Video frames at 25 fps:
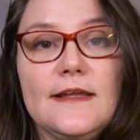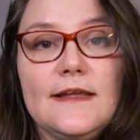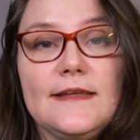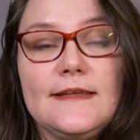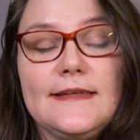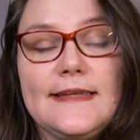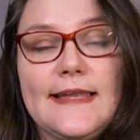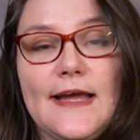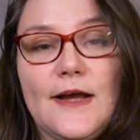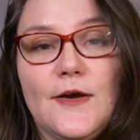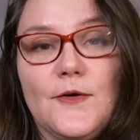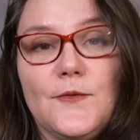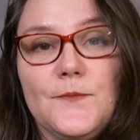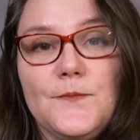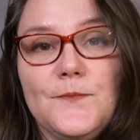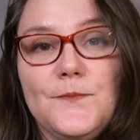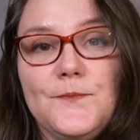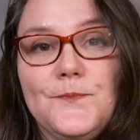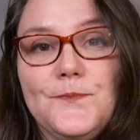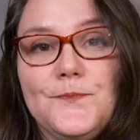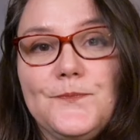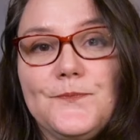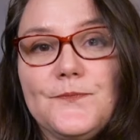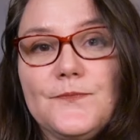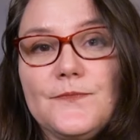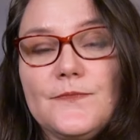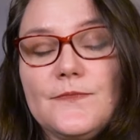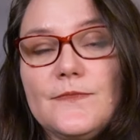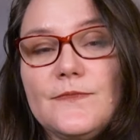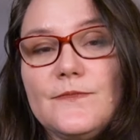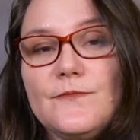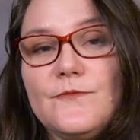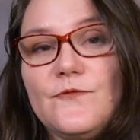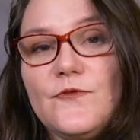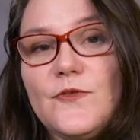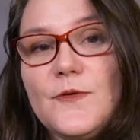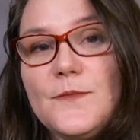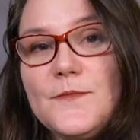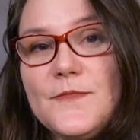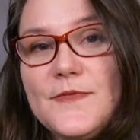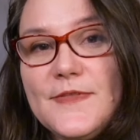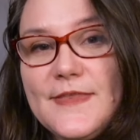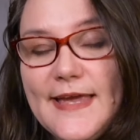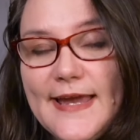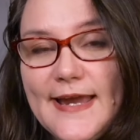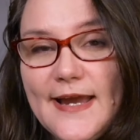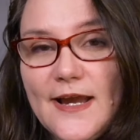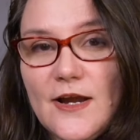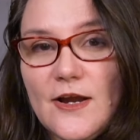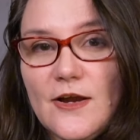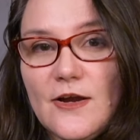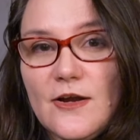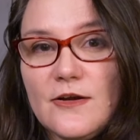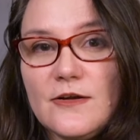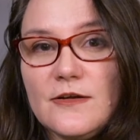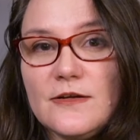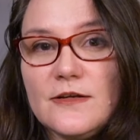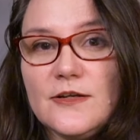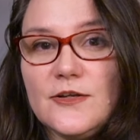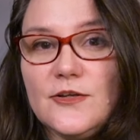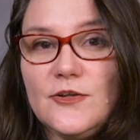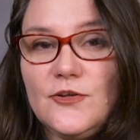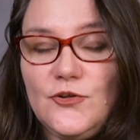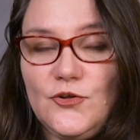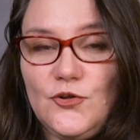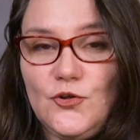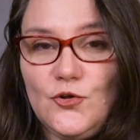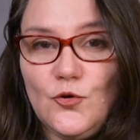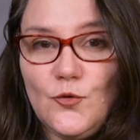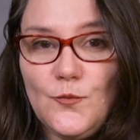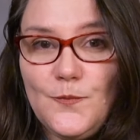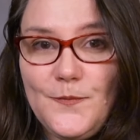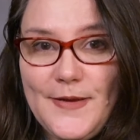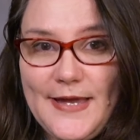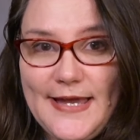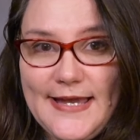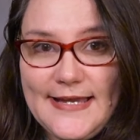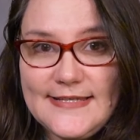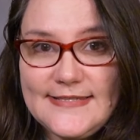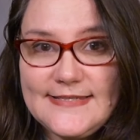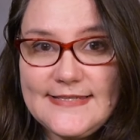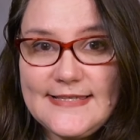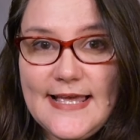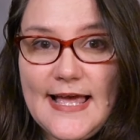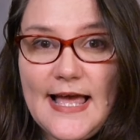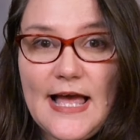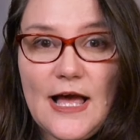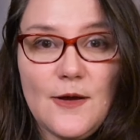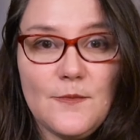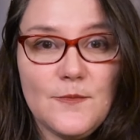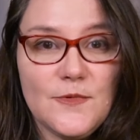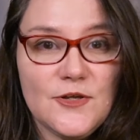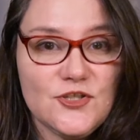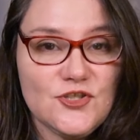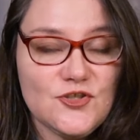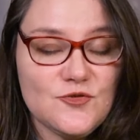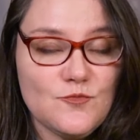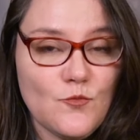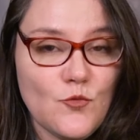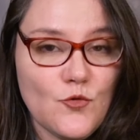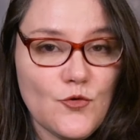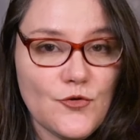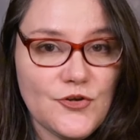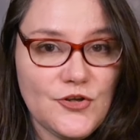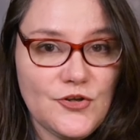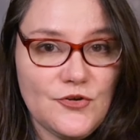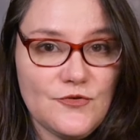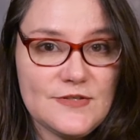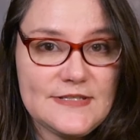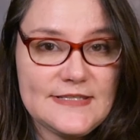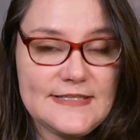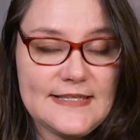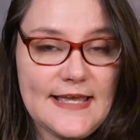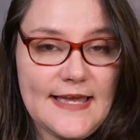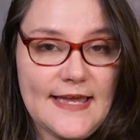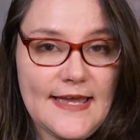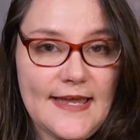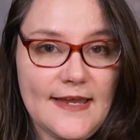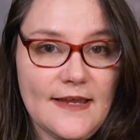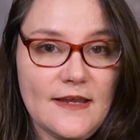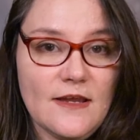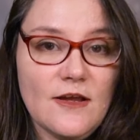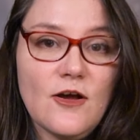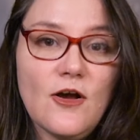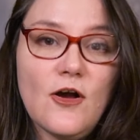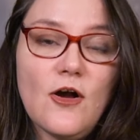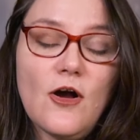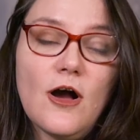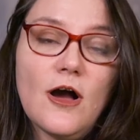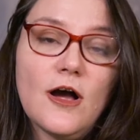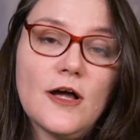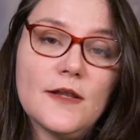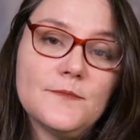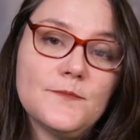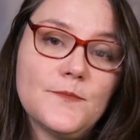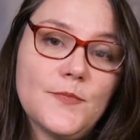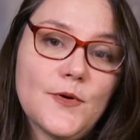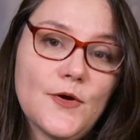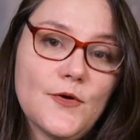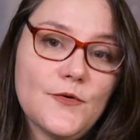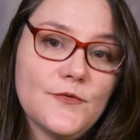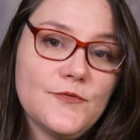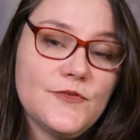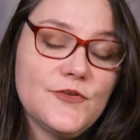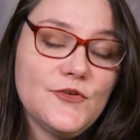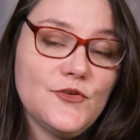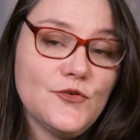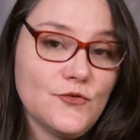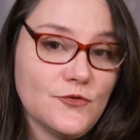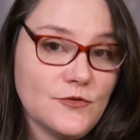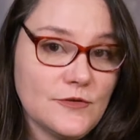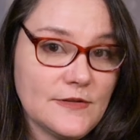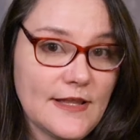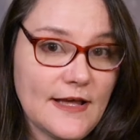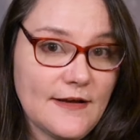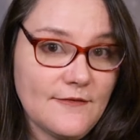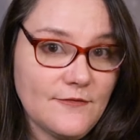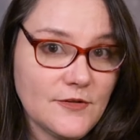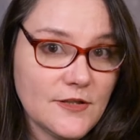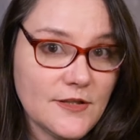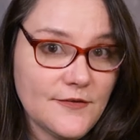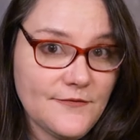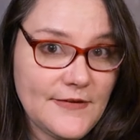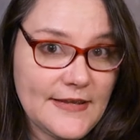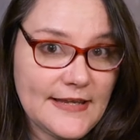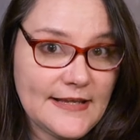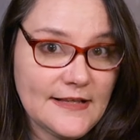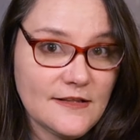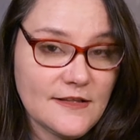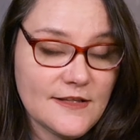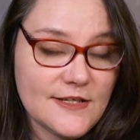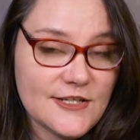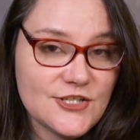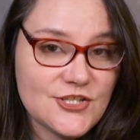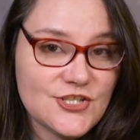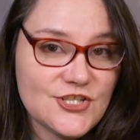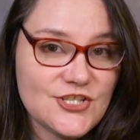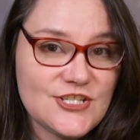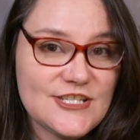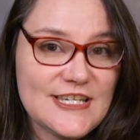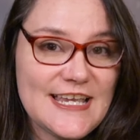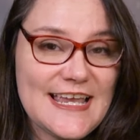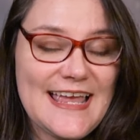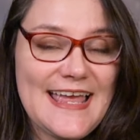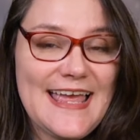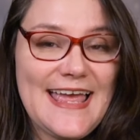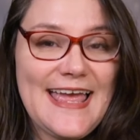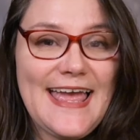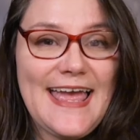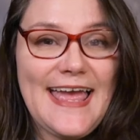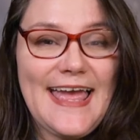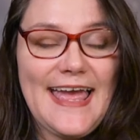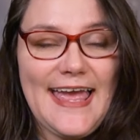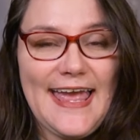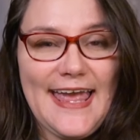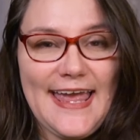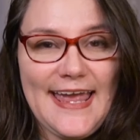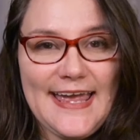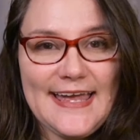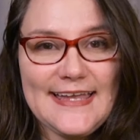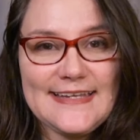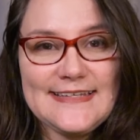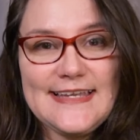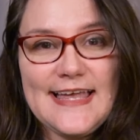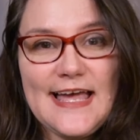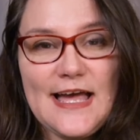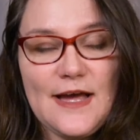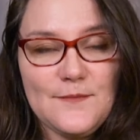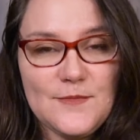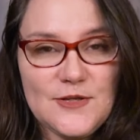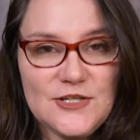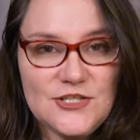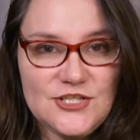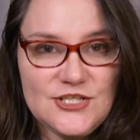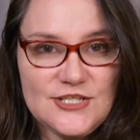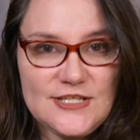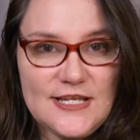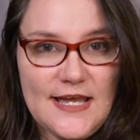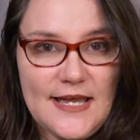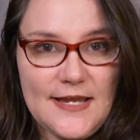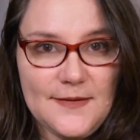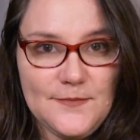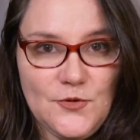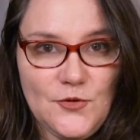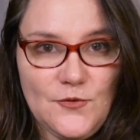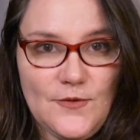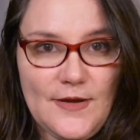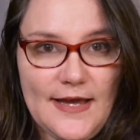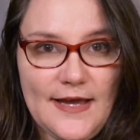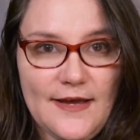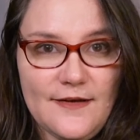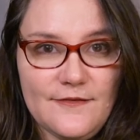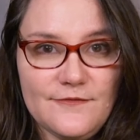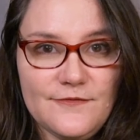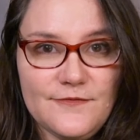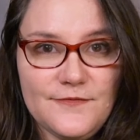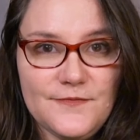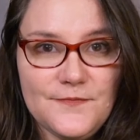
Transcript: Now, from there, you'll base how much more you say on both your level of English and how much time you have.